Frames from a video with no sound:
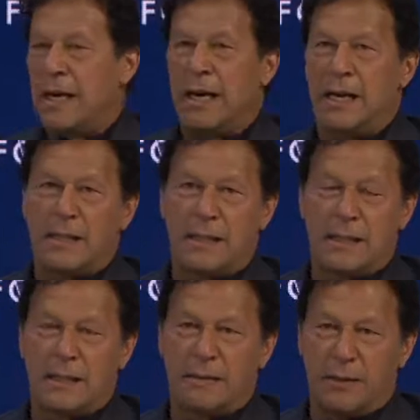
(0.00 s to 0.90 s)
and
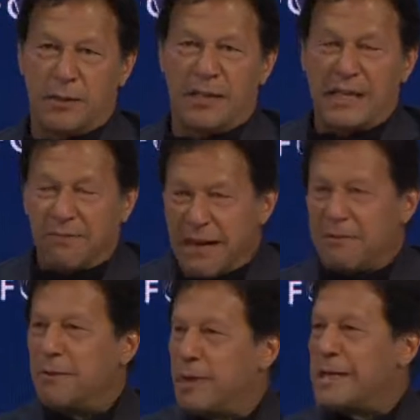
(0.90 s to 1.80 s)
you know, give
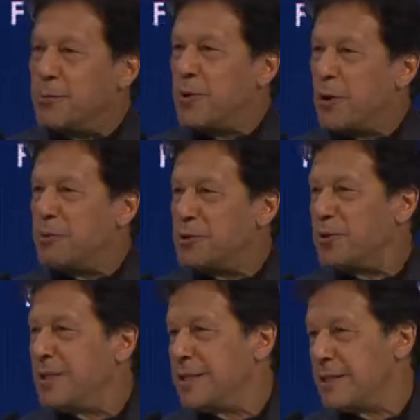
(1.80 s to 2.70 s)
everyone equal
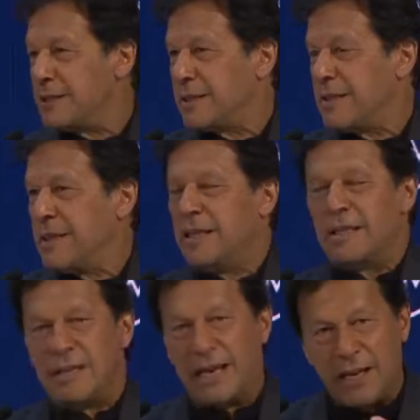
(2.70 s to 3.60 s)
opportunities.
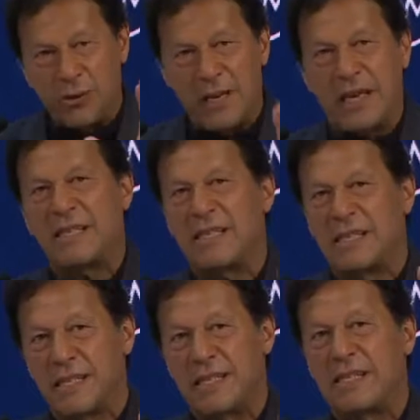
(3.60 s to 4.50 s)
The
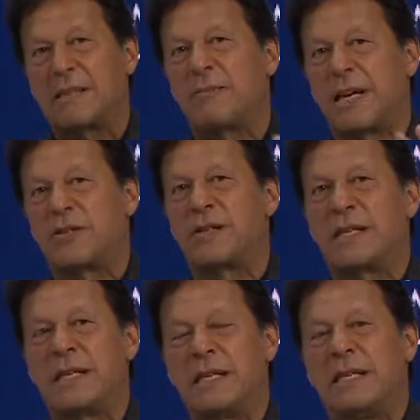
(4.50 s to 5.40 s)
education system
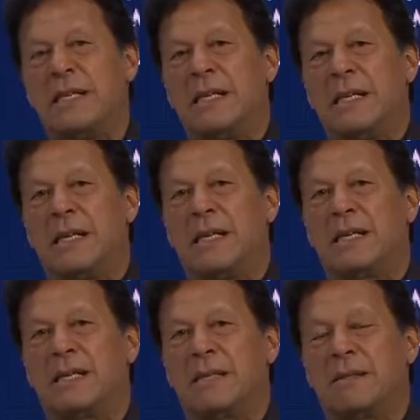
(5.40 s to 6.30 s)
actually
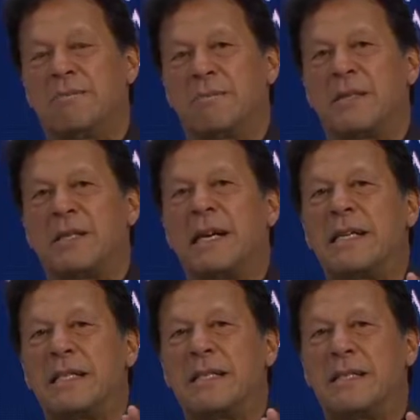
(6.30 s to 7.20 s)

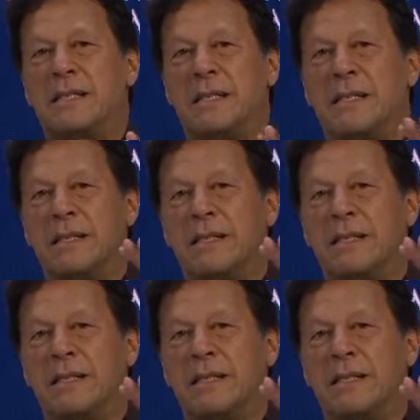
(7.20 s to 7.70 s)
created